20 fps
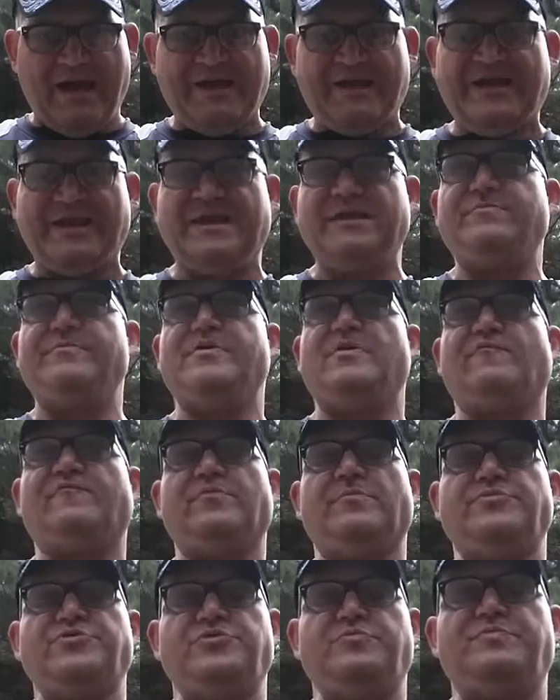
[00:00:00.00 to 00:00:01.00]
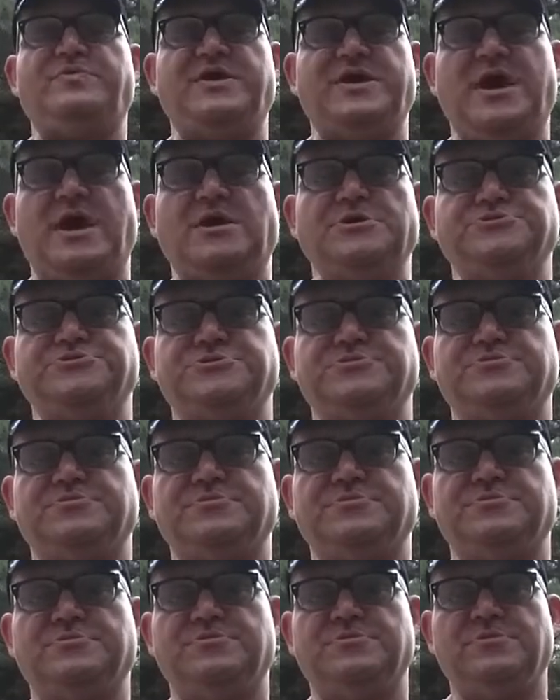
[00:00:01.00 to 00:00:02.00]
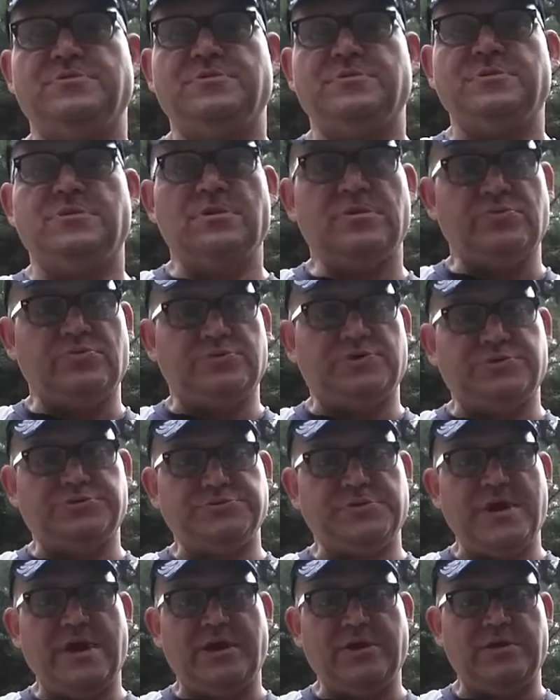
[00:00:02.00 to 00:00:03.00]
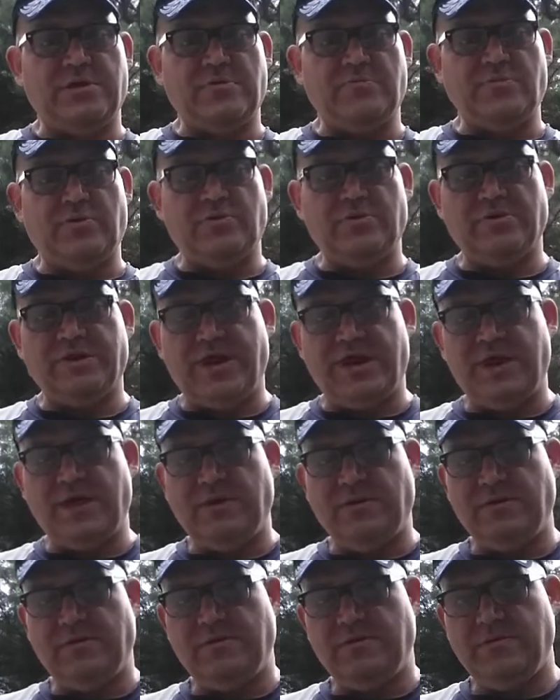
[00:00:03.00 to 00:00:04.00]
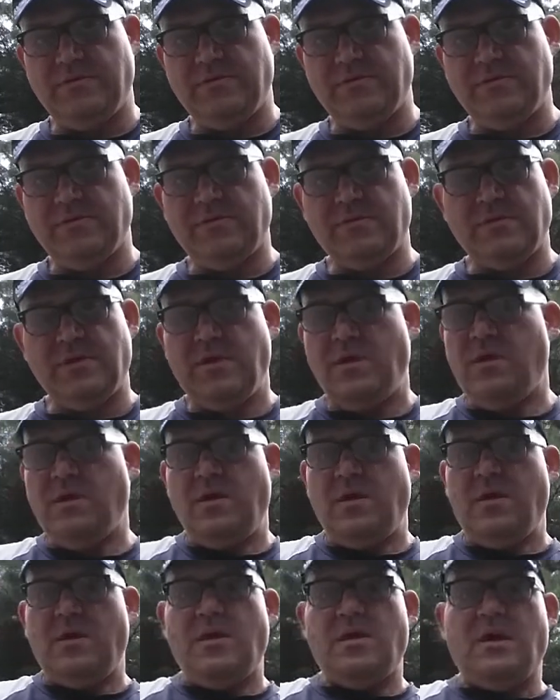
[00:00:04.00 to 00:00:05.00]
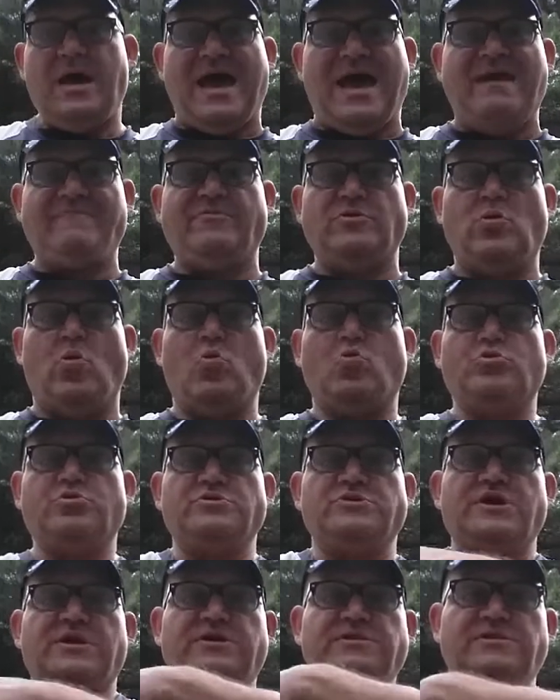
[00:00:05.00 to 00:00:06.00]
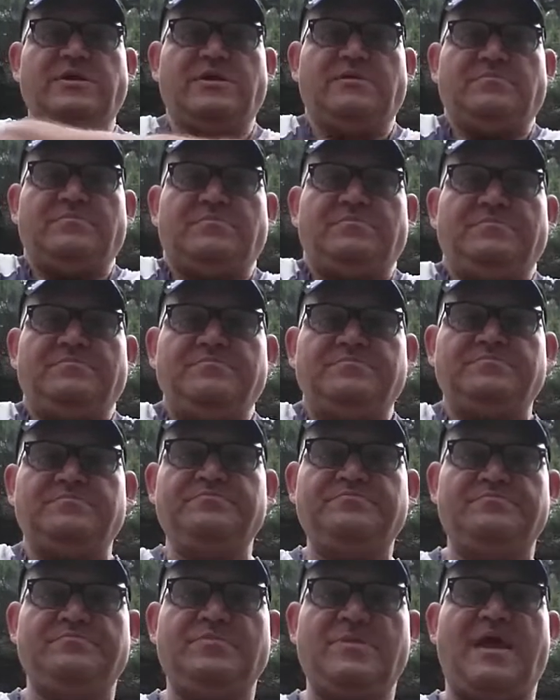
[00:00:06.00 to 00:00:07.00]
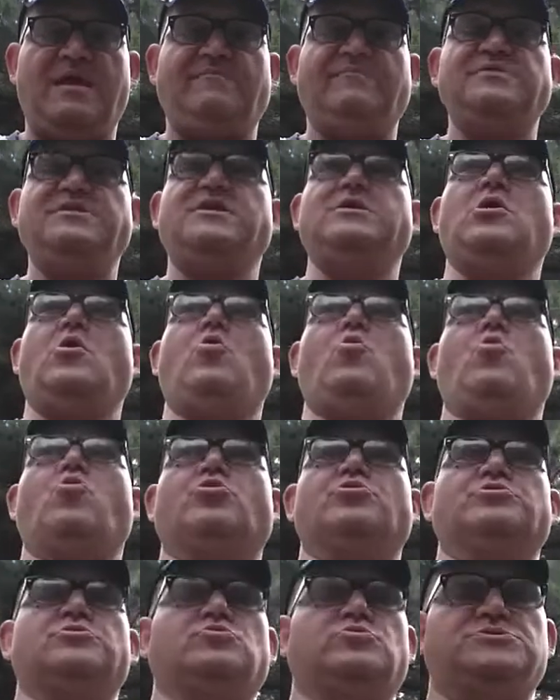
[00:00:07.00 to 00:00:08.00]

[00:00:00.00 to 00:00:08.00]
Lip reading: got an email from UPS with a tracking number, okay? I haven't ordered anything. Everything I ordered